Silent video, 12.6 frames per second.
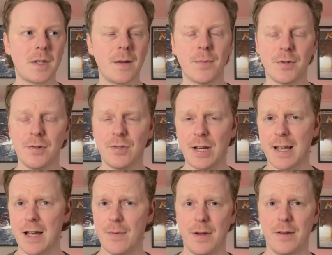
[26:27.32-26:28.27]
But do
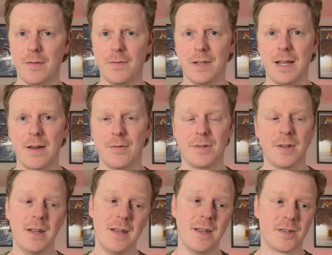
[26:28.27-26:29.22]
check out my other videos.
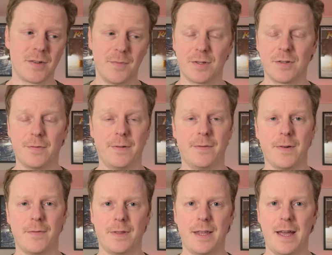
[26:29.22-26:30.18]
Some of the stuff we've
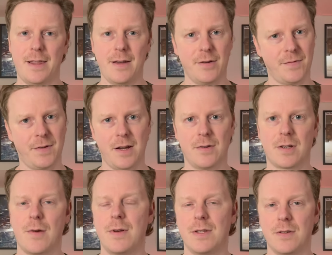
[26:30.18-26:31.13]
covered there, those videos
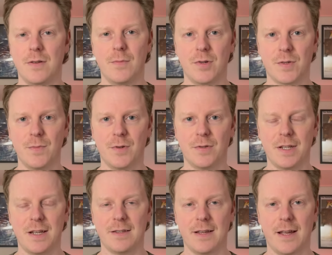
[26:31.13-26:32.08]
go into in much more
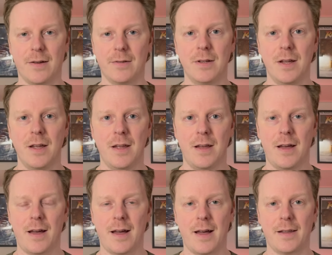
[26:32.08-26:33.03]
detail.
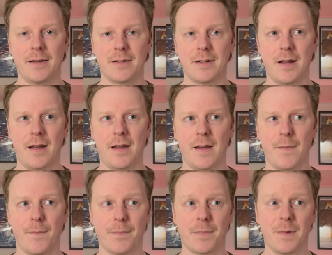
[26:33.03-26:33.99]
And
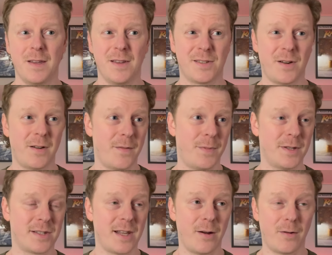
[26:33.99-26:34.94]
sorry I've
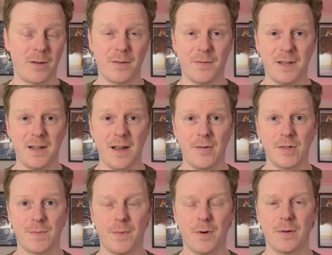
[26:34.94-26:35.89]
been slower on the
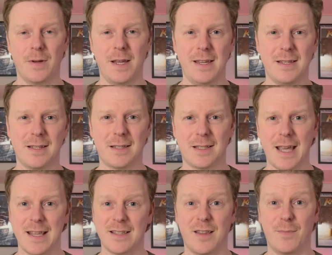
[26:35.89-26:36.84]
videos, but it's
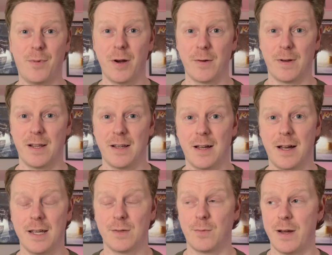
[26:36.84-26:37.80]
getting to the point really,
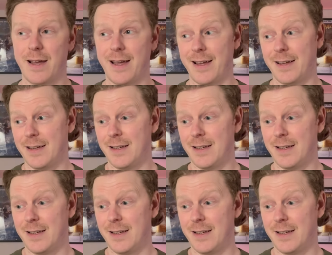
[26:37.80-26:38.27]
guys, where